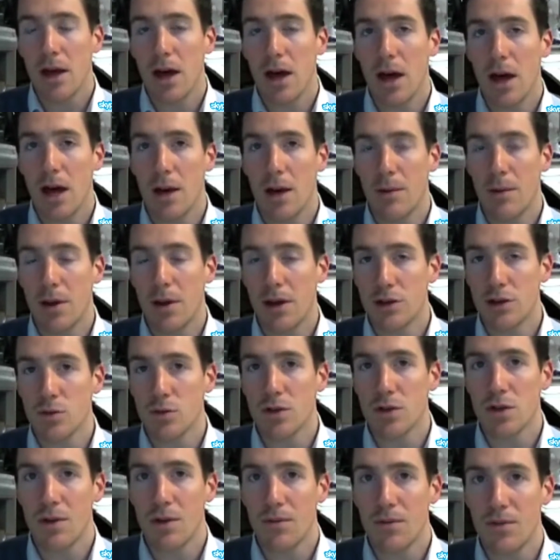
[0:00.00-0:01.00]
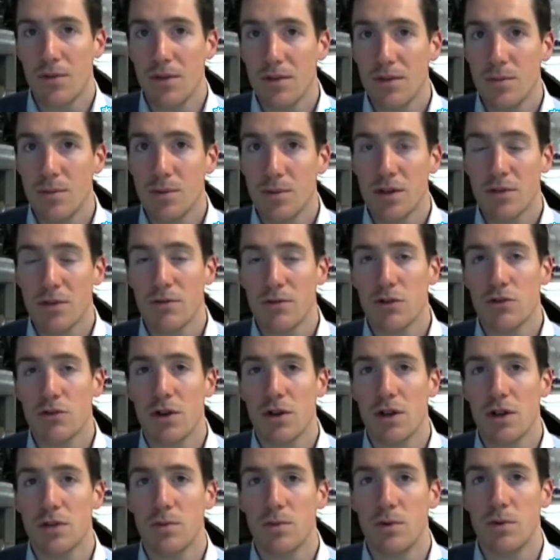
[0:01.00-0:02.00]
And it's also a 50%
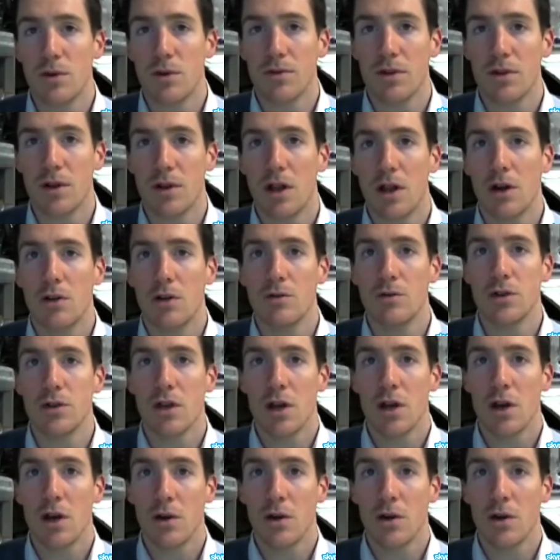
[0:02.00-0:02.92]
retracement of the lows